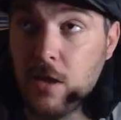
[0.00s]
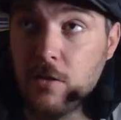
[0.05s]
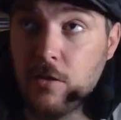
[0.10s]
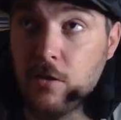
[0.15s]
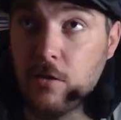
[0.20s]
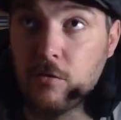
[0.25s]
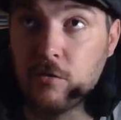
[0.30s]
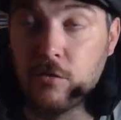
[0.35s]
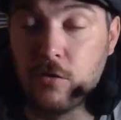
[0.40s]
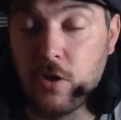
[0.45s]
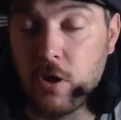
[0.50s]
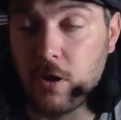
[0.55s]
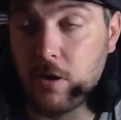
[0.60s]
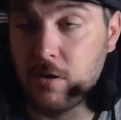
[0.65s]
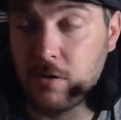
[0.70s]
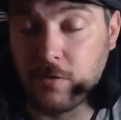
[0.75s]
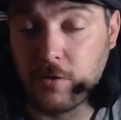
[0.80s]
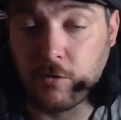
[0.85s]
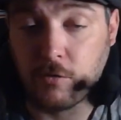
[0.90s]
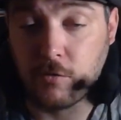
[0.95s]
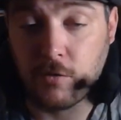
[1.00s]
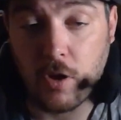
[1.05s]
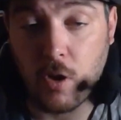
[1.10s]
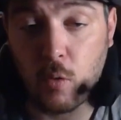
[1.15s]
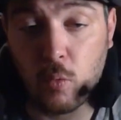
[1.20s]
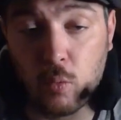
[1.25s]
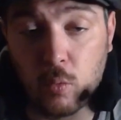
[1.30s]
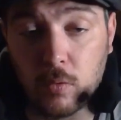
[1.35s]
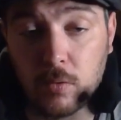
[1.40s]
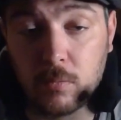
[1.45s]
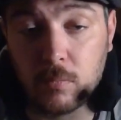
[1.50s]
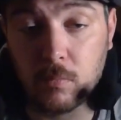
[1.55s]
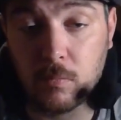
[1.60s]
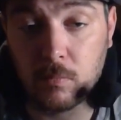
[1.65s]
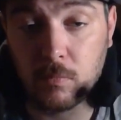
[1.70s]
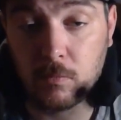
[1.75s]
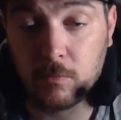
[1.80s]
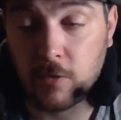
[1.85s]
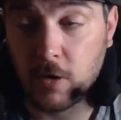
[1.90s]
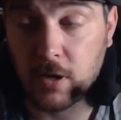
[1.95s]
There's no
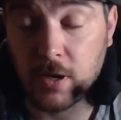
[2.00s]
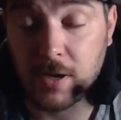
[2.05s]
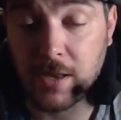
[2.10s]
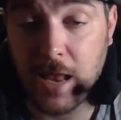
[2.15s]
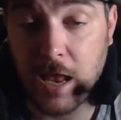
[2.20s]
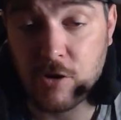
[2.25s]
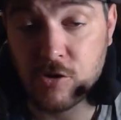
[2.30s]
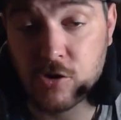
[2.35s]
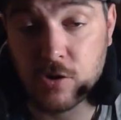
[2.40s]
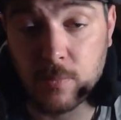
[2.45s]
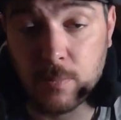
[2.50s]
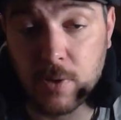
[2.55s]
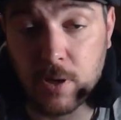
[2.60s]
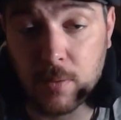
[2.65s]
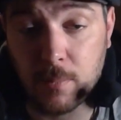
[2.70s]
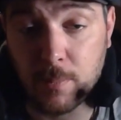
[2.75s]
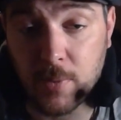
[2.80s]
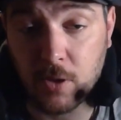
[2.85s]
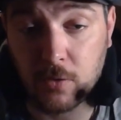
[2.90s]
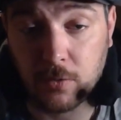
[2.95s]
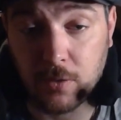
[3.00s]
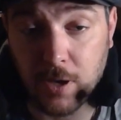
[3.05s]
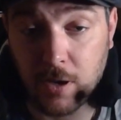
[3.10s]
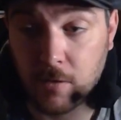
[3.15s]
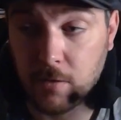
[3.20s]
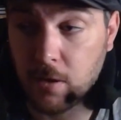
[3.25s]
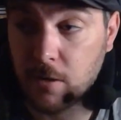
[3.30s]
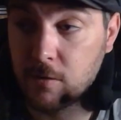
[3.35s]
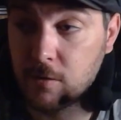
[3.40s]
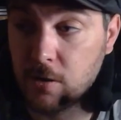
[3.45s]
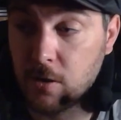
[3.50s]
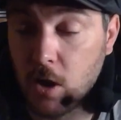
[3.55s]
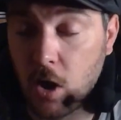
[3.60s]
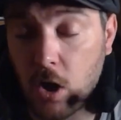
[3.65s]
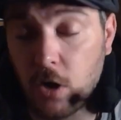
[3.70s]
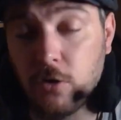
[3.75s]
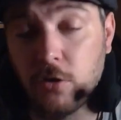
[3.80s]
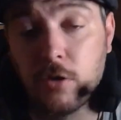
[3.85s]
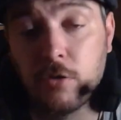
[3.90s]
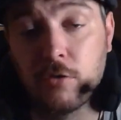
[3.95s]
fucking tension being built there. It's an
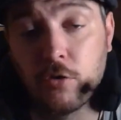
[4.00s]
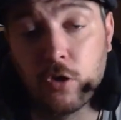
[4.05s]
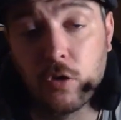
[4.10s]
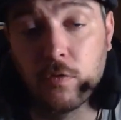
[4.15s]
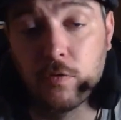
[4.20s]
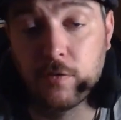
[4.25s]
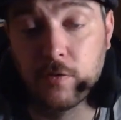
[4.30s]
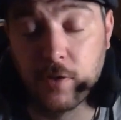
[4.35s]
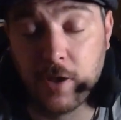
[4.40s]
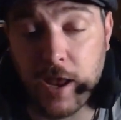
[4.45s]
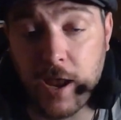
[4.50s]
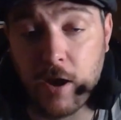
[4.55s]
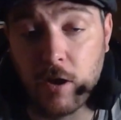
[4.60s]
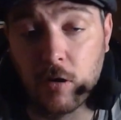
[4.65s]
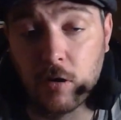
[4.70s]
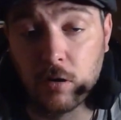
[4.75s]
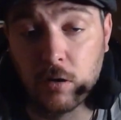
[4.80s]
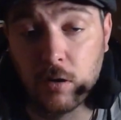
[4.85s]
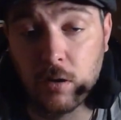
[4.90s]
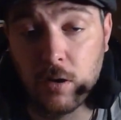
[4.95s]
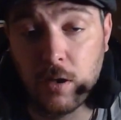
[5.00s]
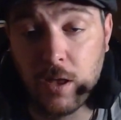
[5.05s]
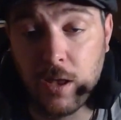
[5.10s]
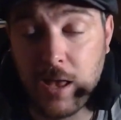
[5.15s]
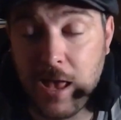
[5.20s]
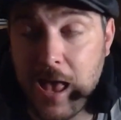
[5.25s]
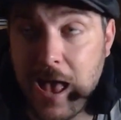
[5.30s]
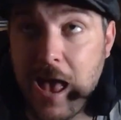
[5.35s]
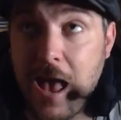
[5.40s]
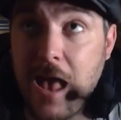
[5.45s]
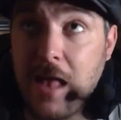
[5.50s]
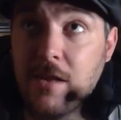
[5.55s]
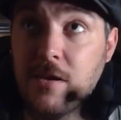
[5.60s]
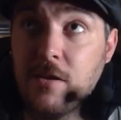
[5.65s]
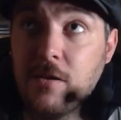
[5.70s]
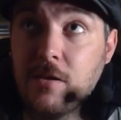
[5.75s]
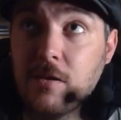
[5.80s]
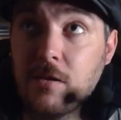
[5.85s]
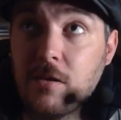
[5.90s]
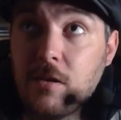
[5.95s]
undeserved scare.
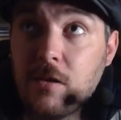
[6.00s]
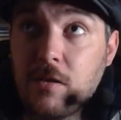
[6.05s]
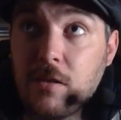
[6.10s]
And